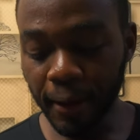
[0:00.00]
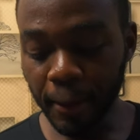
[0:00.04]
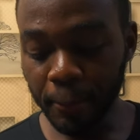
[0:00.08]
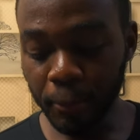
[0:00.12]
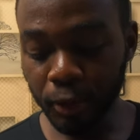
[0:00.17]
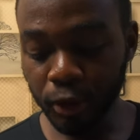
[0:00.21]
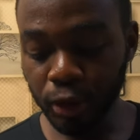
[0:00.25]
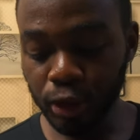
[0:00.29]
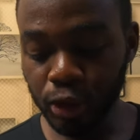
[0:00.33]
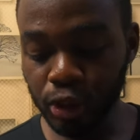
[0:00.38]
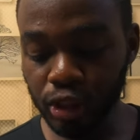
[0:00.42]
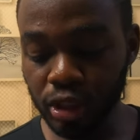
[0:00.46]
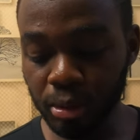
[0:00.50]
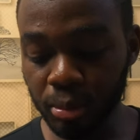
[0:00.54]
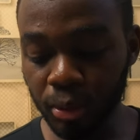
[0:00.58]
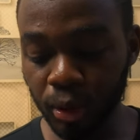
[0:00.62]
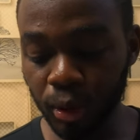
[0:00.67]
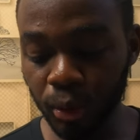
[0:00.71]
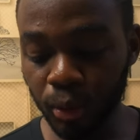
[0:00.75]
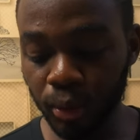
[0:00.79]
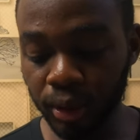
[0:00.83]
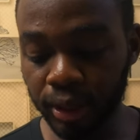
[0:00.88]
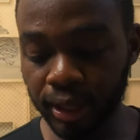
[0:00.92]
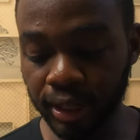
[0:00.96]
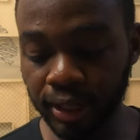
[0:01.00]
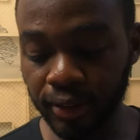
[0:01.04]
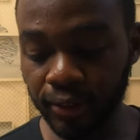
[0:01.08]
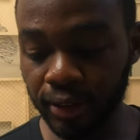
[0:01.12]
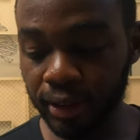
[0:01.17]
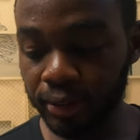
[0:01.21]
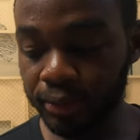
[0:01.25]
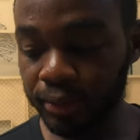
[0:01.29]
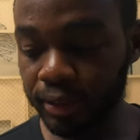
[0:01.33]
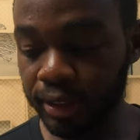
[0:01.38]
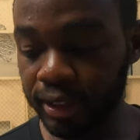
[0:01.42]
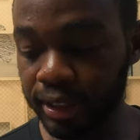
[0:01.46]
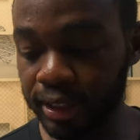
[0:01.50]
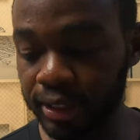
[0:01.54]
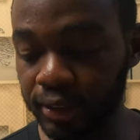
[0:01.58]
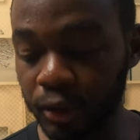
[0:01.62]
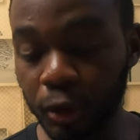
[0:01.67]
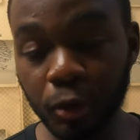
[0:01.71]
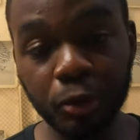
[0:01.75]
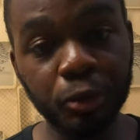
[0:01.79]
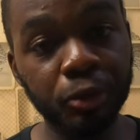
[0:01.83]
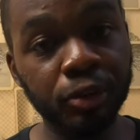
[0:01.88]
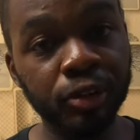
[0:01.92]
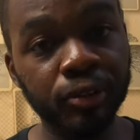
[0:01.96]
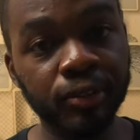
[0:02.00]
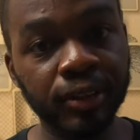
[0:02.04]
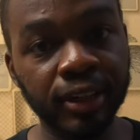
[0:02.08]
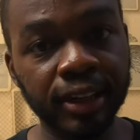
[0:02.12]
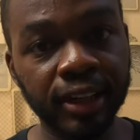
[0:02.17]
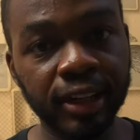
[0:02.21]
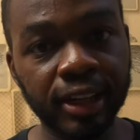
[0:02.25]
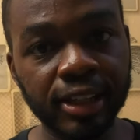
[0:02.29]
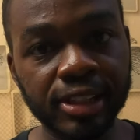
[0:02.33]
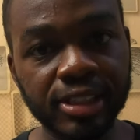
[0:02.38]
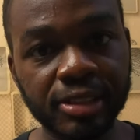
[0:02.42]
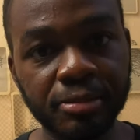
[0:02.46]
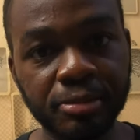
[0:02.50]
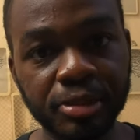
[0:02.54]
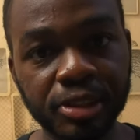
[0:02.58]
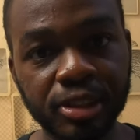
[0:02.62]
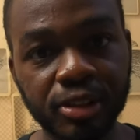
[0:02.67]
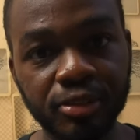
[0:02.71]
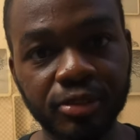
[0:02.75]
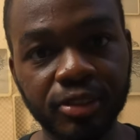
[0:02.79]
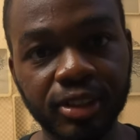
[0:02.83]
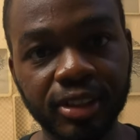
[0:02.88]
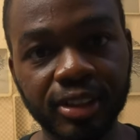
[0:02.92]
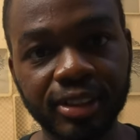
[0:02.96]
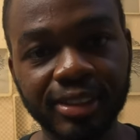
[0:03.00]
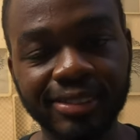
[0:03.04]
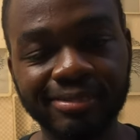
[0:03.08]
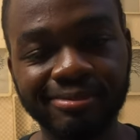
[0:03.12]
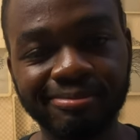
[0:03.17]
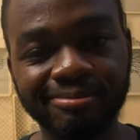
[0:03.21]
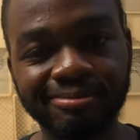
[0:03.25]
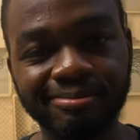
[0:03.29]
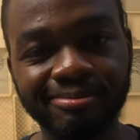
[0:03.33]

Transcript: I'm going to do some more working around with it. Hopefully, we can get some stuff done.